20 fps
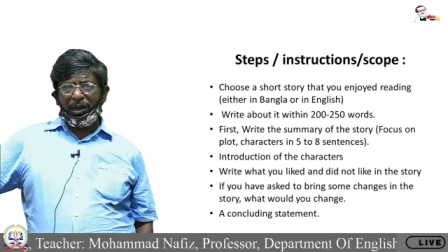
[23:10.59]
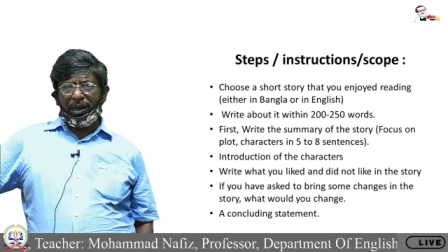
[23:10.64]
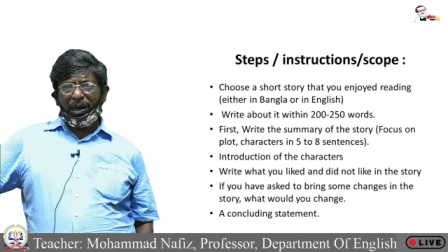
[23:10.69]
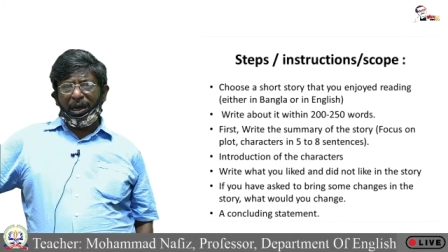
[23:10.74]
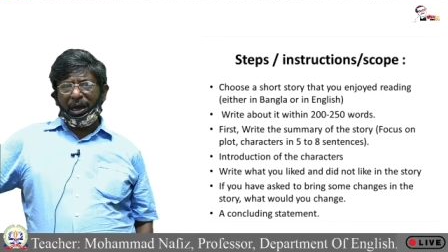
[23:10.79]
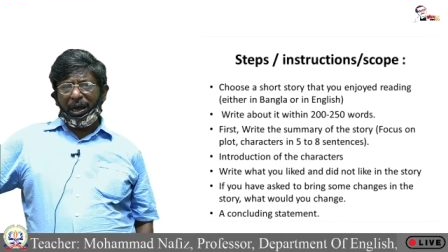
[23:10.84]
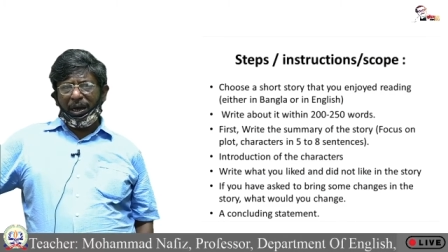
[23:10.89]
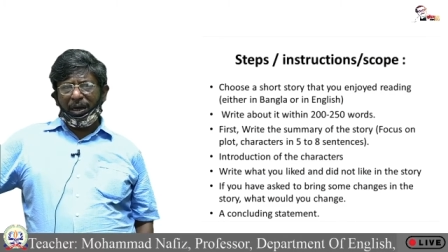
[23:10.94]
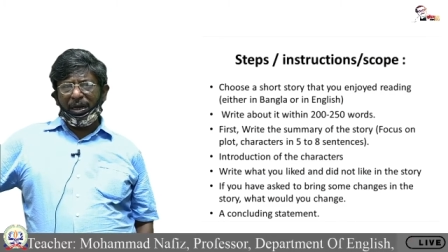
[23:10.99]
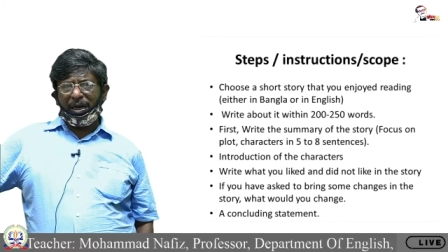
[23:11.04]

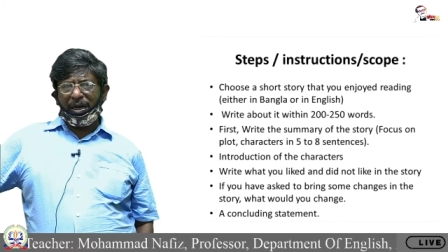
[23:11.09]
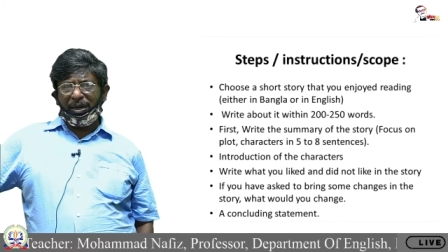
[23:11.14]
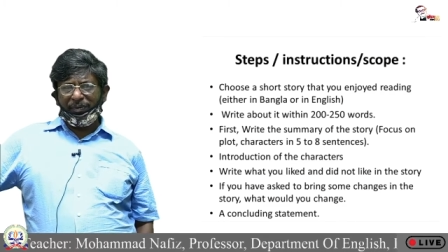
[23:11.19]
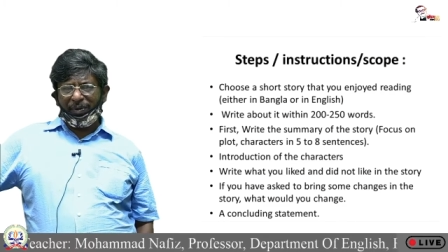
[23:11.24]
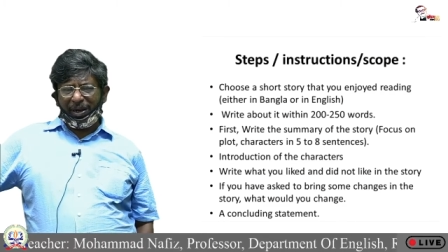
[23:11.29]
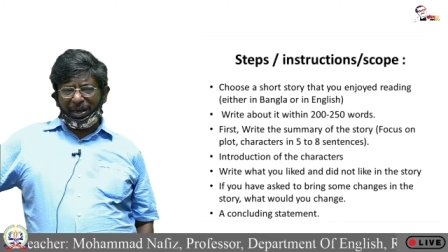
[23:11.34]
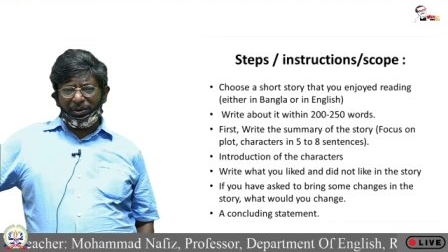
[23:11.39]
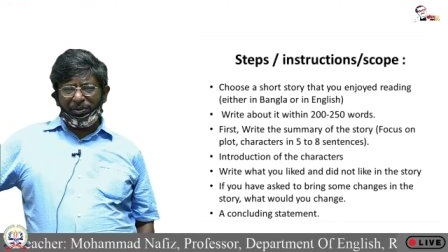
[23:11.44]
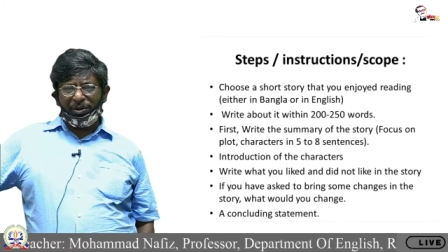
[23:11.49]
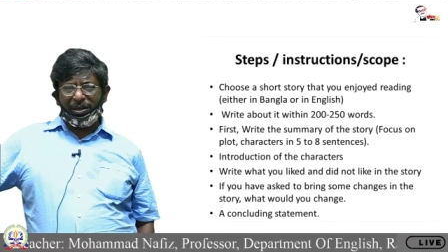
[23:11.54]
and
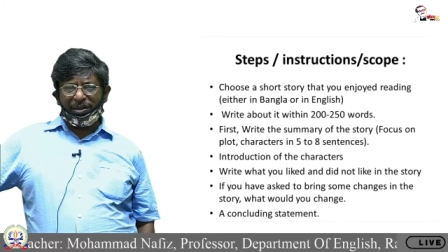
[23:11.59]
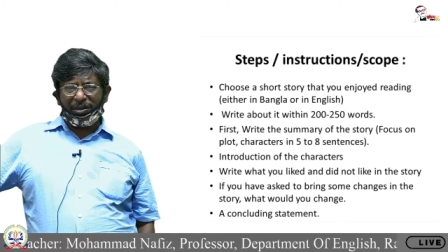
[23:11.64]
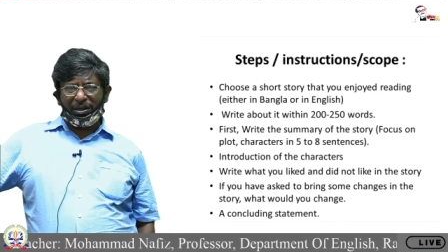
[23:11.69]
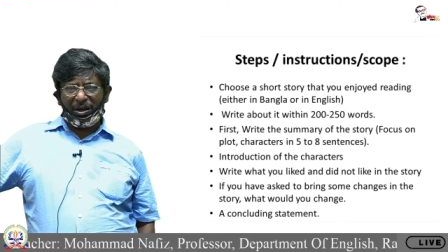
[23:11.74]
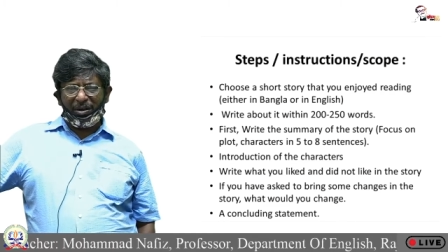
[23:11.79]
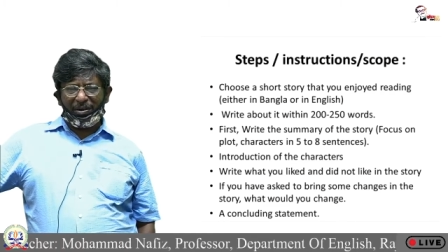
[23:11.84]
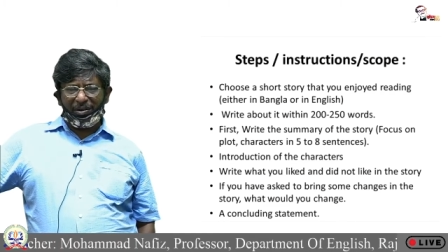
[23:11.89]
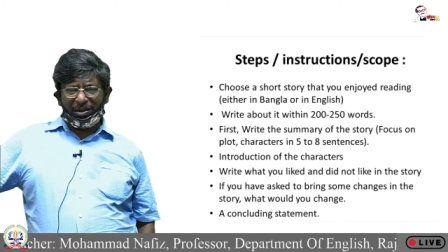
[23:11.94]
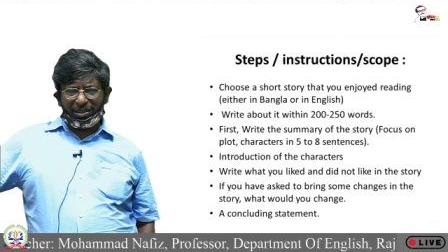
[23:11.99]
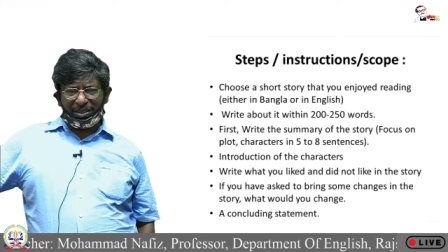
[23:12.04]
evaluate
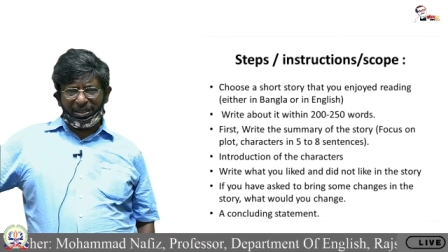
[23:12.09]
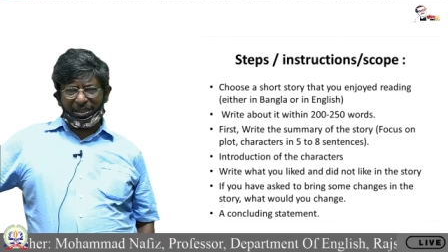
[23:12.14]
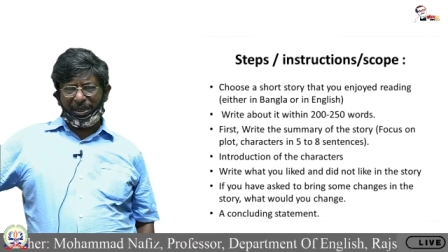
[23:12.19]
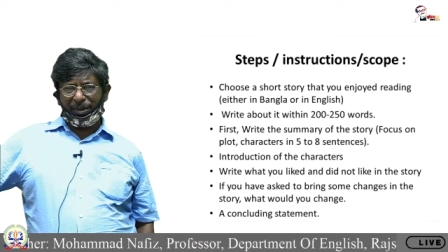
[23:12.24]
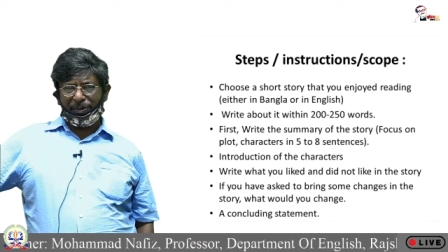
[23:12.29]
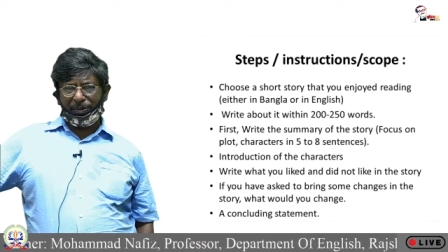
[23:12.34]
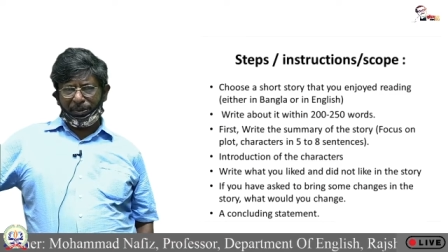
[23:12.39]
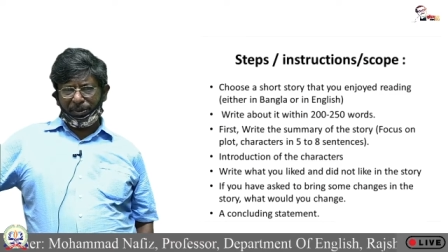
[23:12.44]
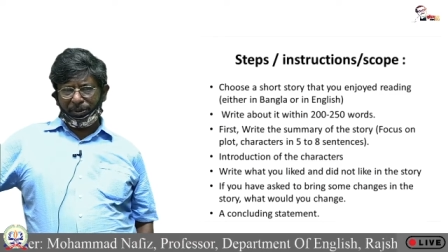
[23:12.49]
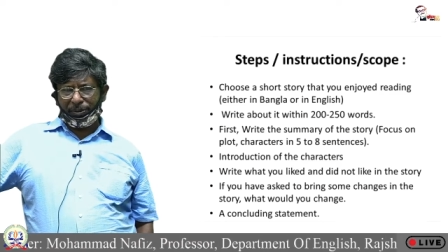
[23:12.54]

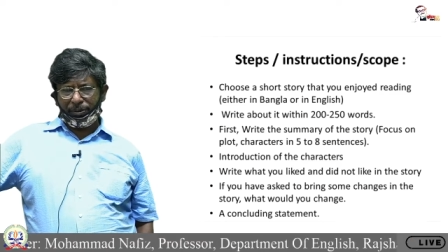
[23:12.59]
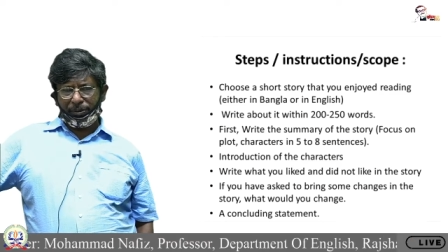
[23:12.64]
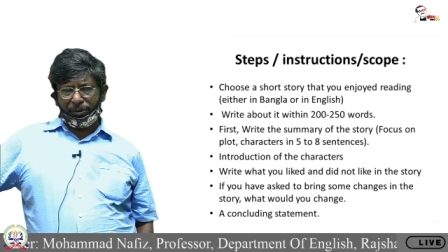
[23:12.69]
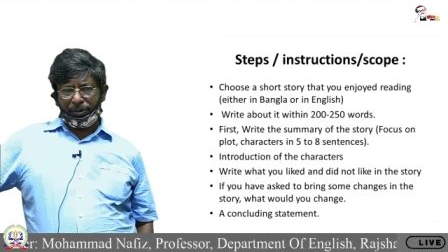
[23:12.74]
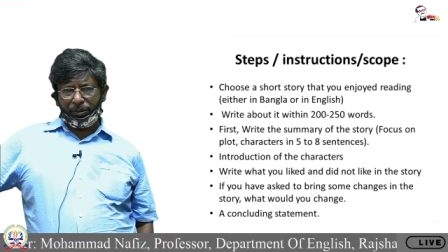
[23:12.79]
ourselves